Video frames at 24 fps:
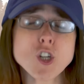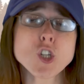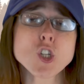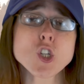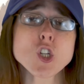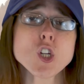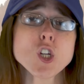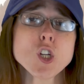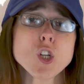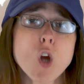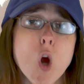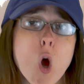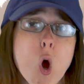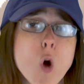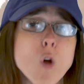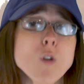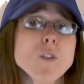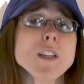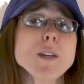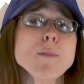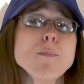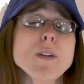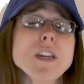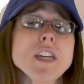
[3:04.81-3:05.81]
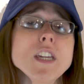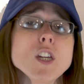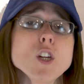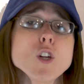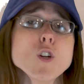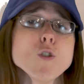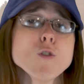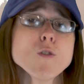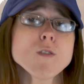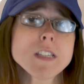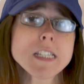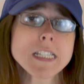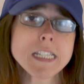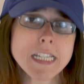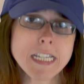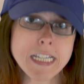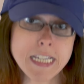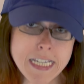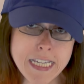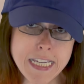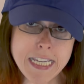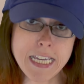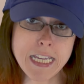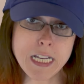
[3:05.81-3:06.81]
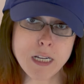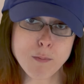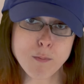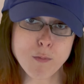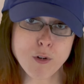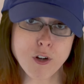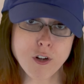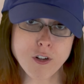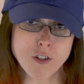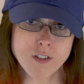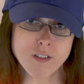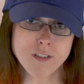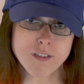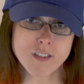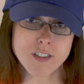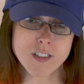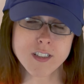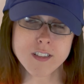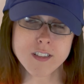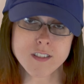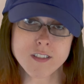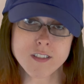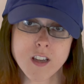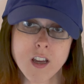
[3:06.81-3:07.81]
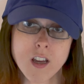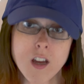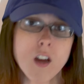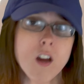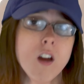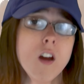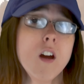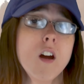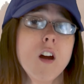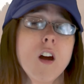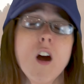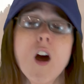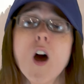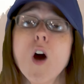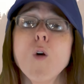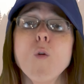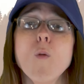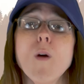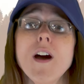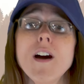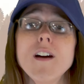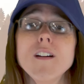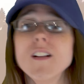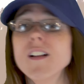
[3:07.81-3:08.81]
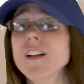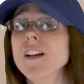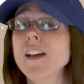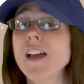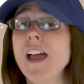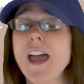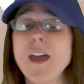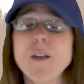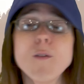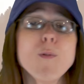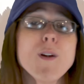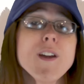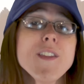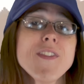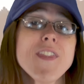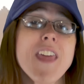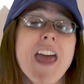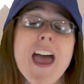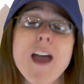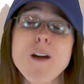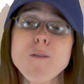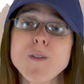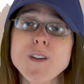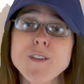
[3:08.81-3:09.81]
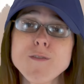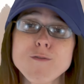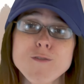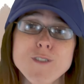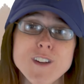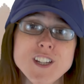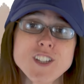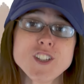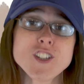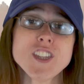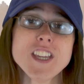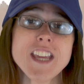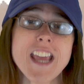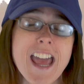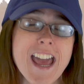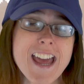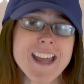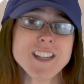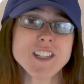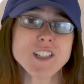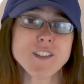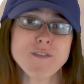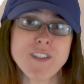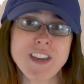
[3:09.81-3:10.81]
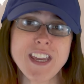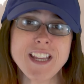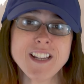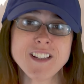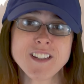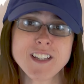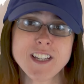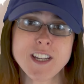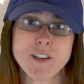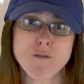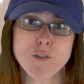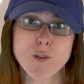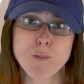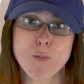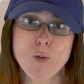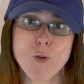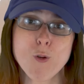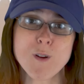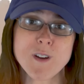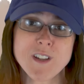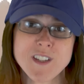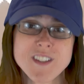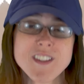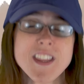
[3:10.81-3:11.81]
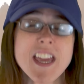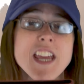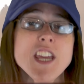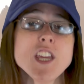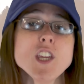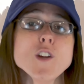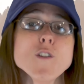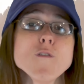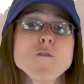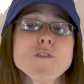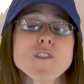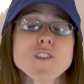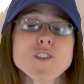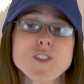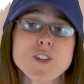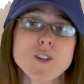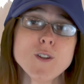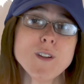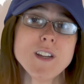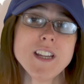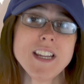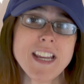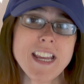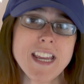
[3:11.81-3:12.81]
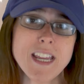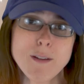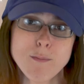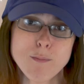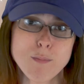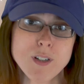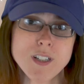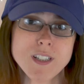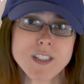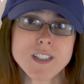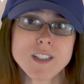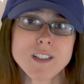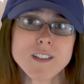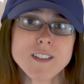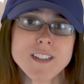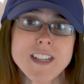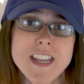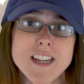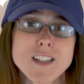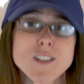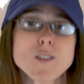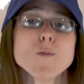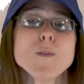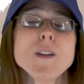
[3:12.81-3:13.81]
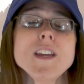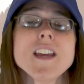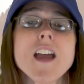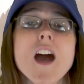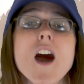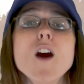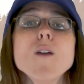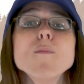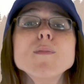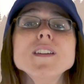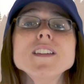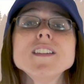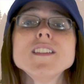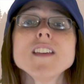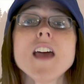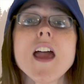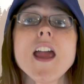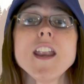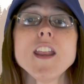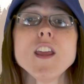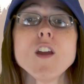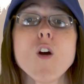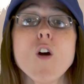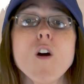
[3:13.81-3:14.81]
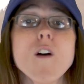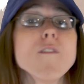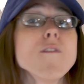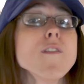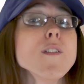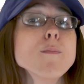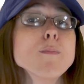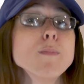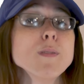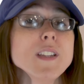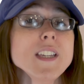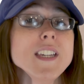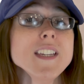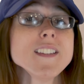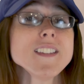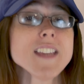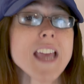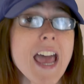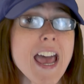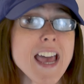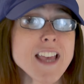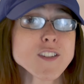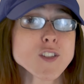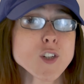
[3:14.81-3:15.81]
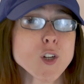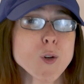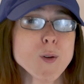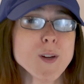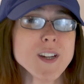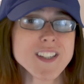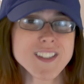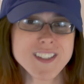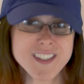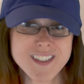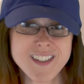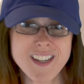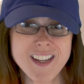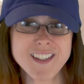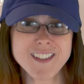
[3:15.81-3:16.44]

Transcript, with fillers: should only be used in emergencies. Oh well. And with that, we've reached the end of Incident Reports. Thank you for tuning in. But until next week, I'll be signing off. And please, as always, stay